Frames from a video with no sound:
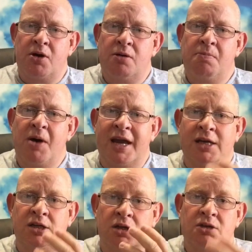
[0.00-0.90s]
burn, but
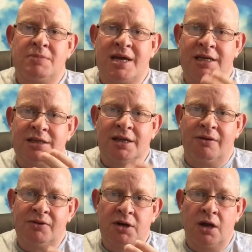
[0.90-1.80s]
it does make
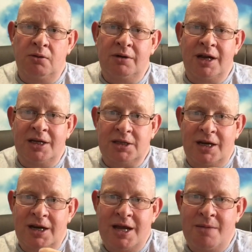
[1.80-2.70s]
itself known. There's a
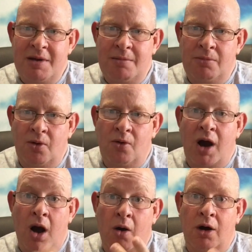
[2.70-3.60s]
little bit more
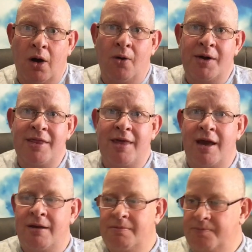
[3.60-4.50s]
alcohol in there.